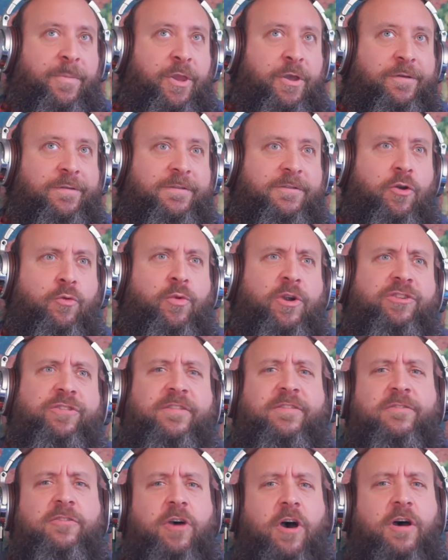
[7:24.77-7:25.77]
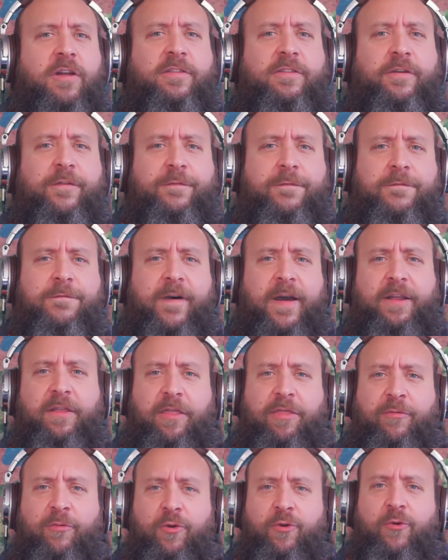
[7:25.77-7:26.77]
So we're just taught to fight
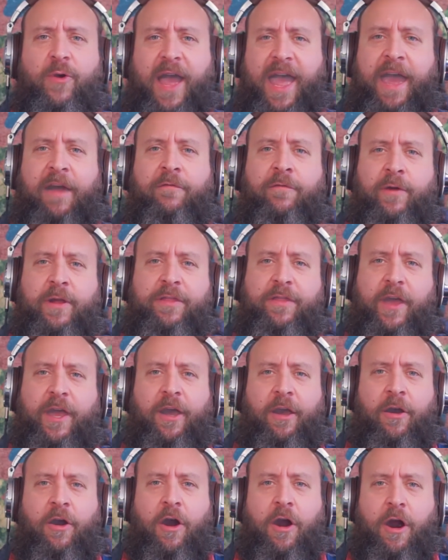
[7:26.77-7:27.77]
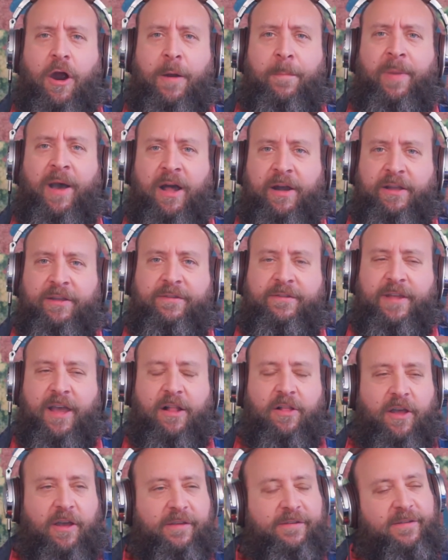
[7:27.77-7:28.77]
through everything our bodies
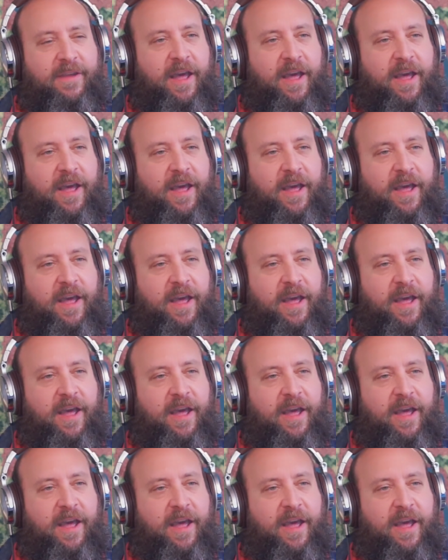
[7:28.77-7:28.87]
tell us.